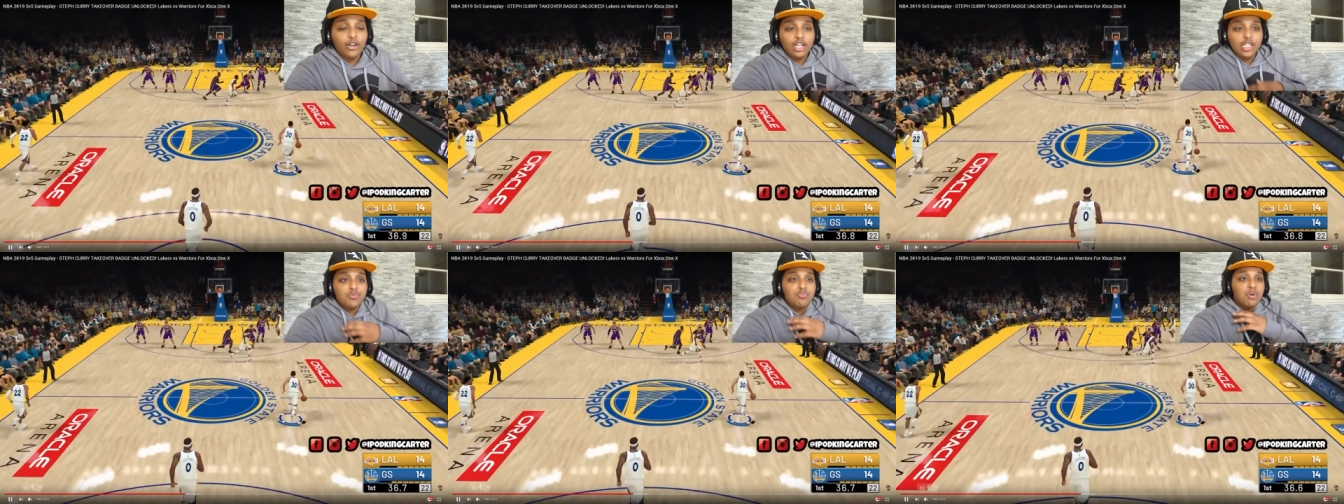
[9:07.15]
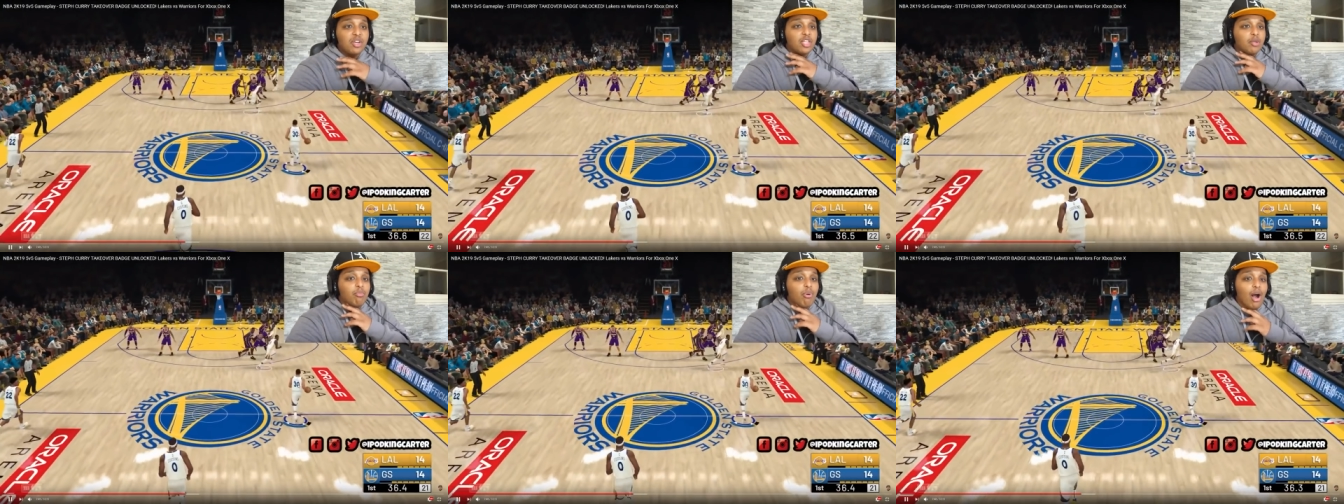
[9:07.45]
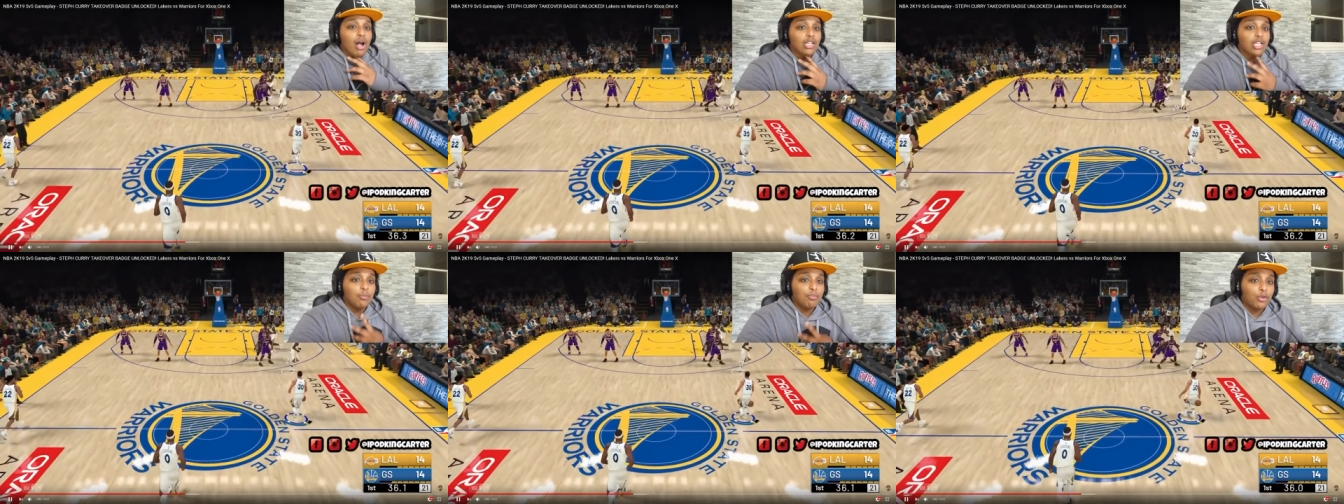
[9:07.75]
Curry's bringing the
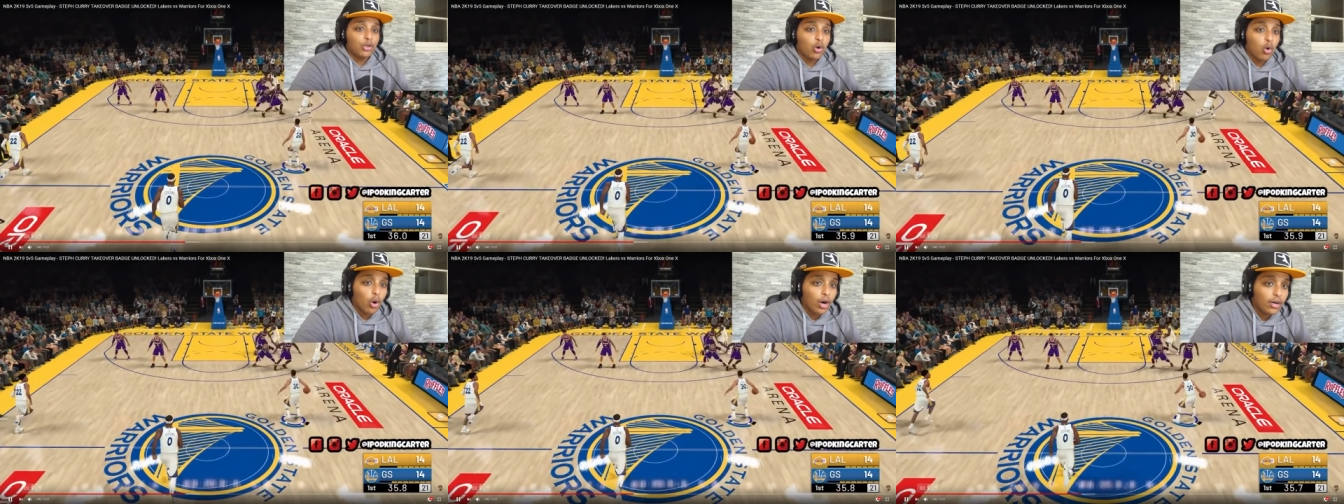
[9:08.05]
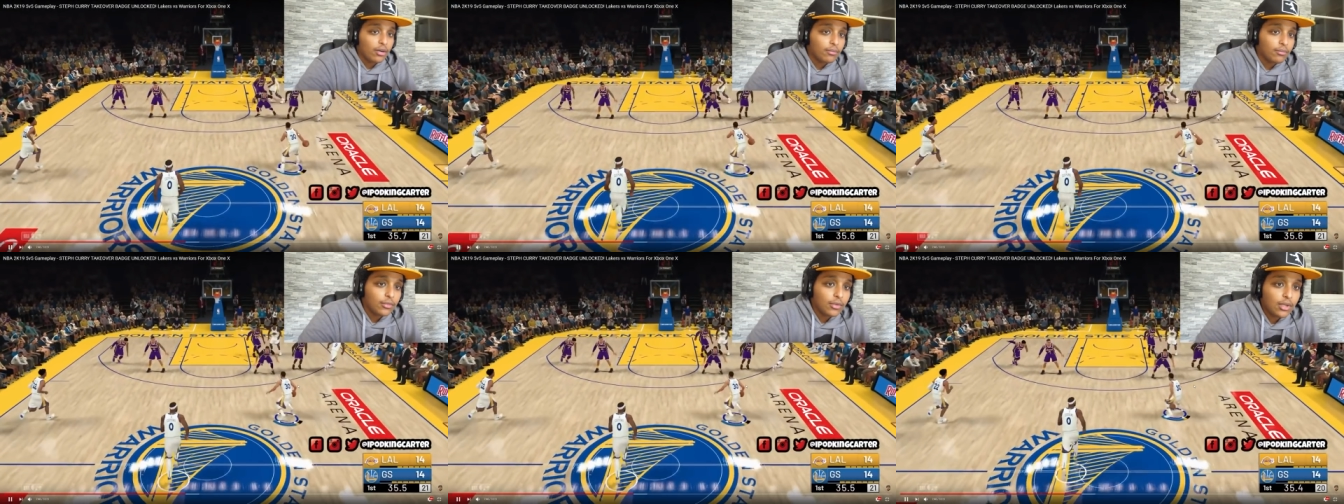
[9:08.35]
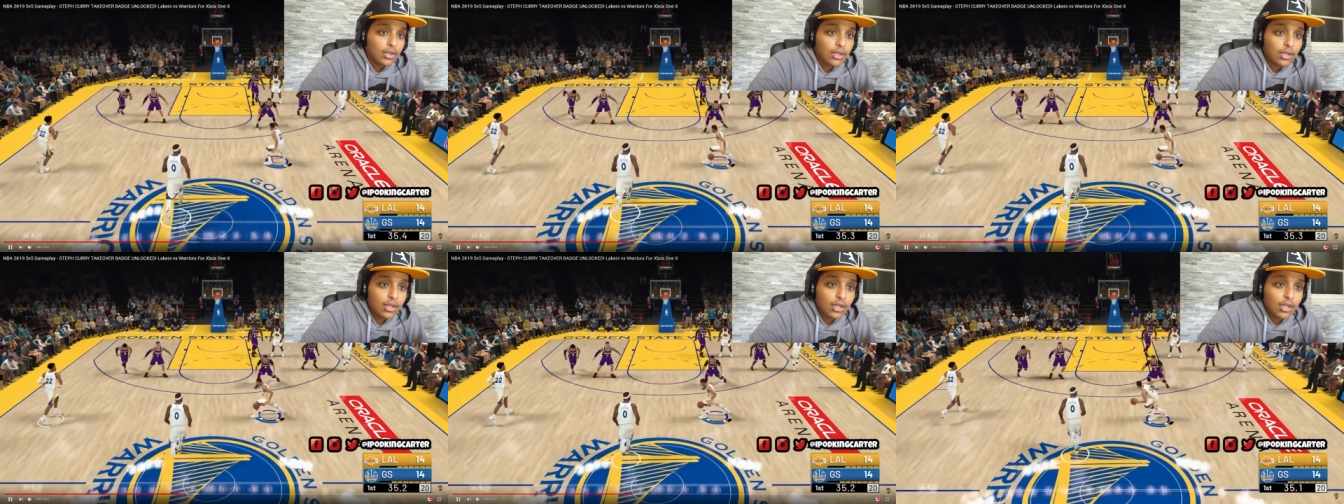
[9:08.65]
ball up the court.
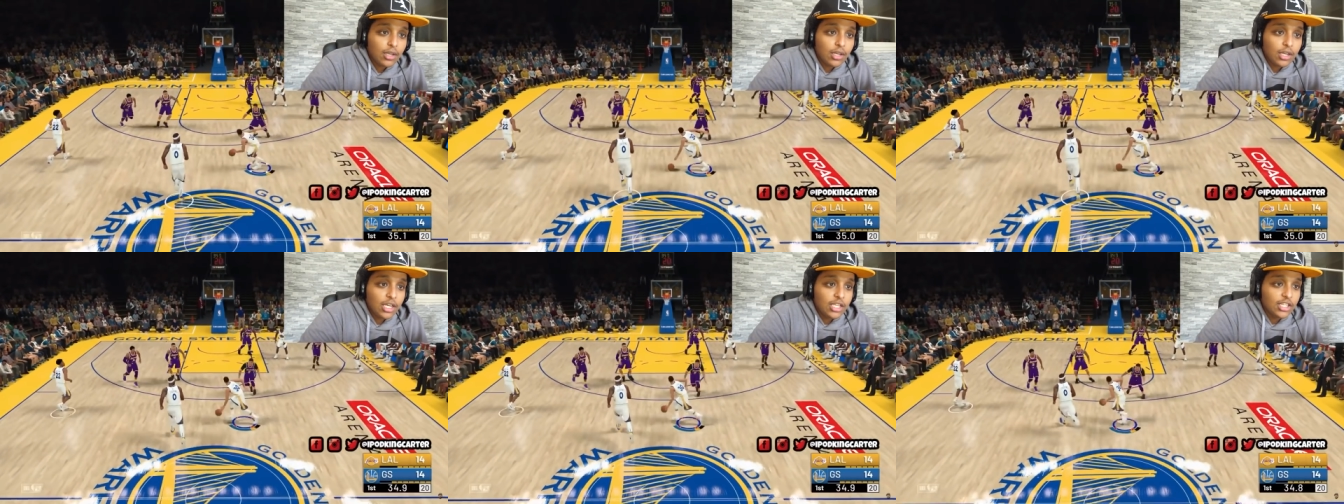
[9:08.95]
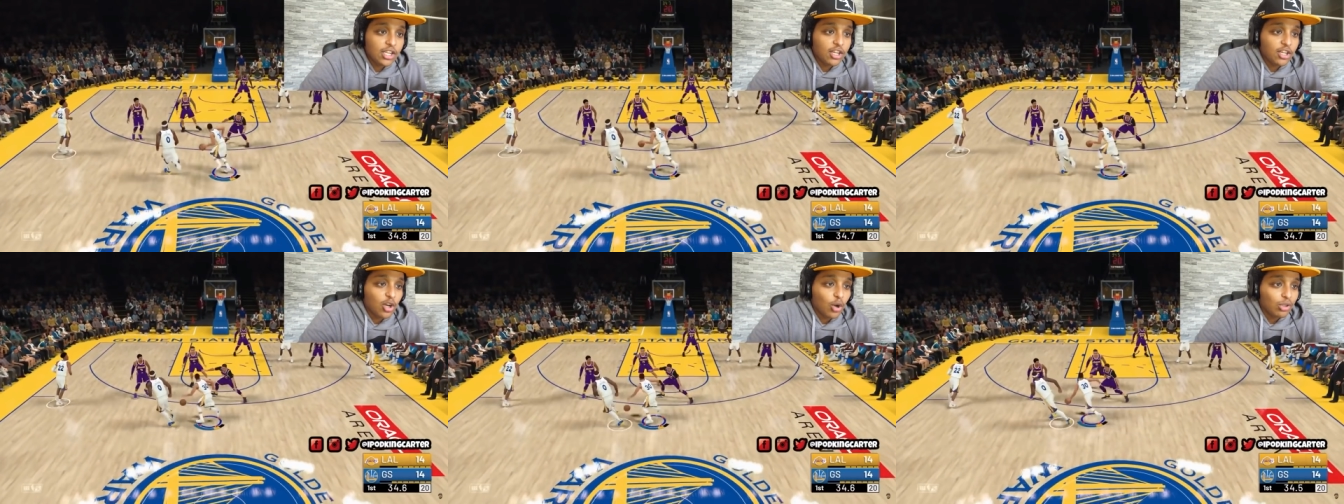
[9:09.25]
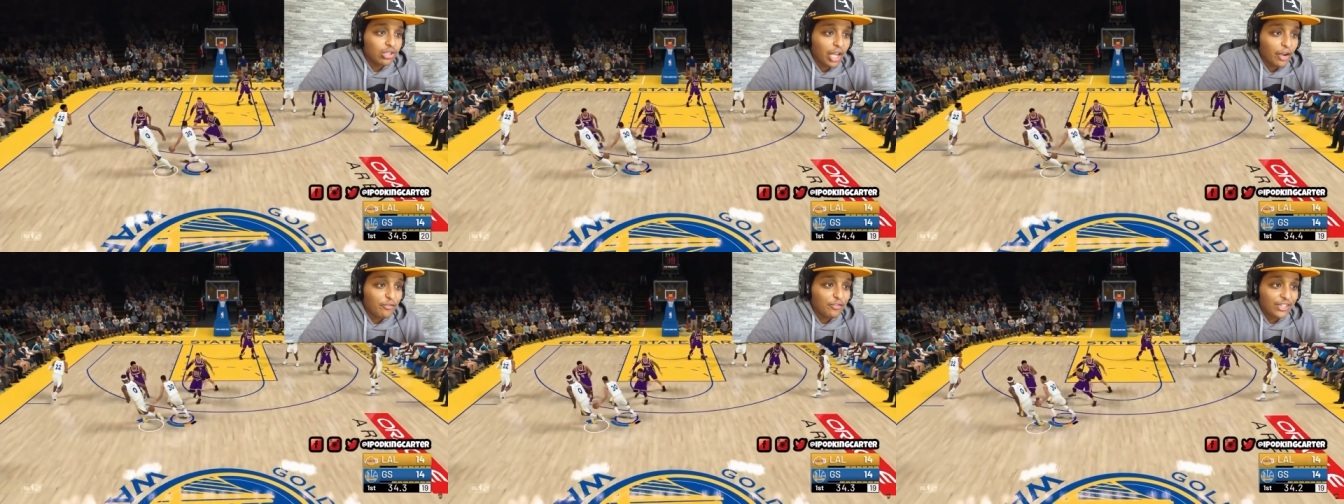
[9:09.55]
He's gonna go
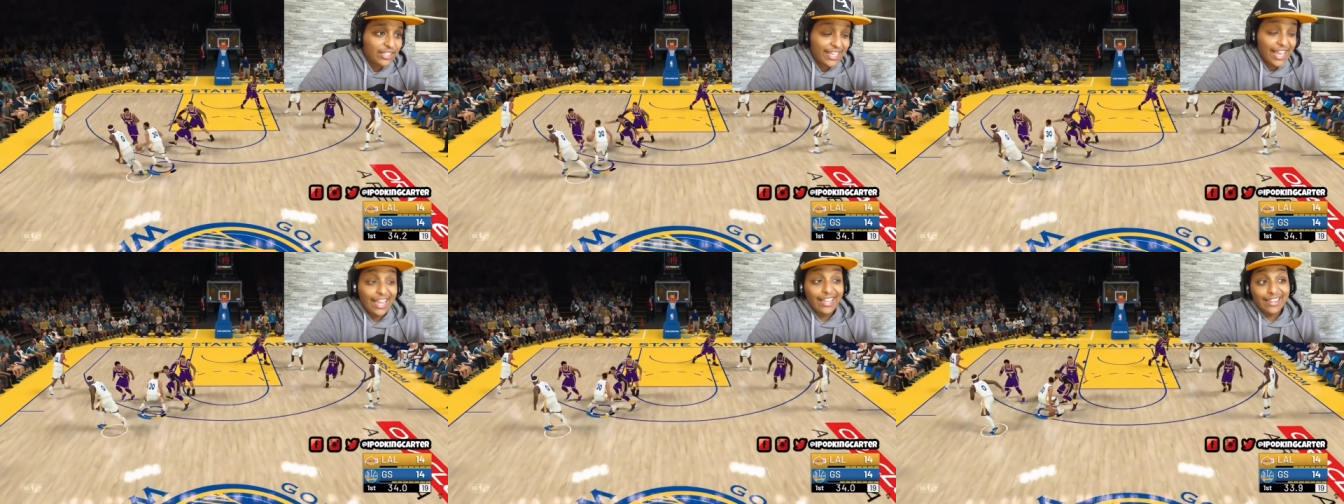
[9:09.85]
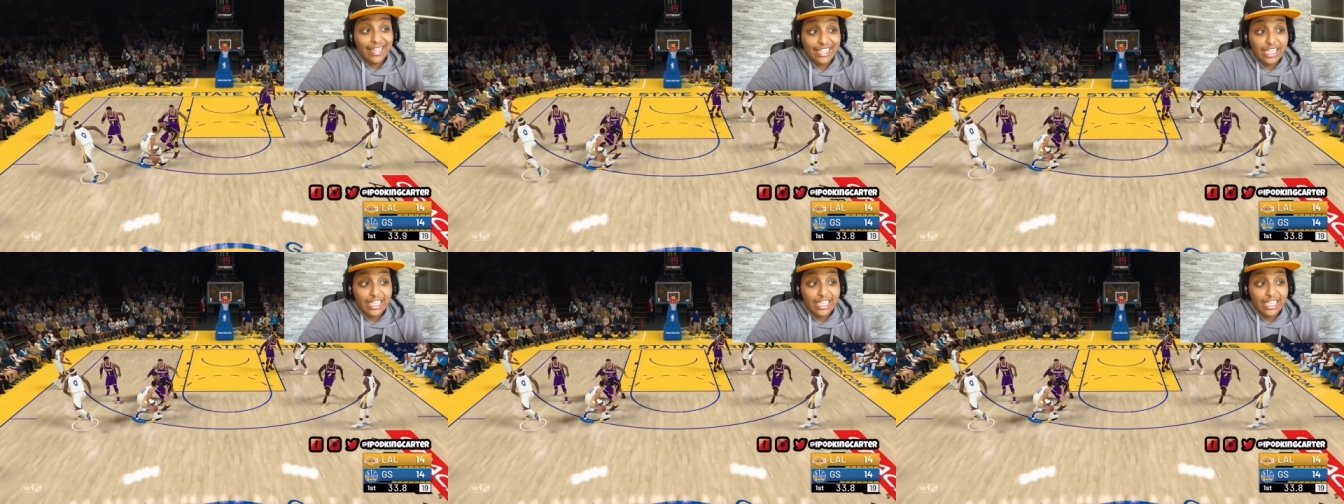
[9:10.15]
left again,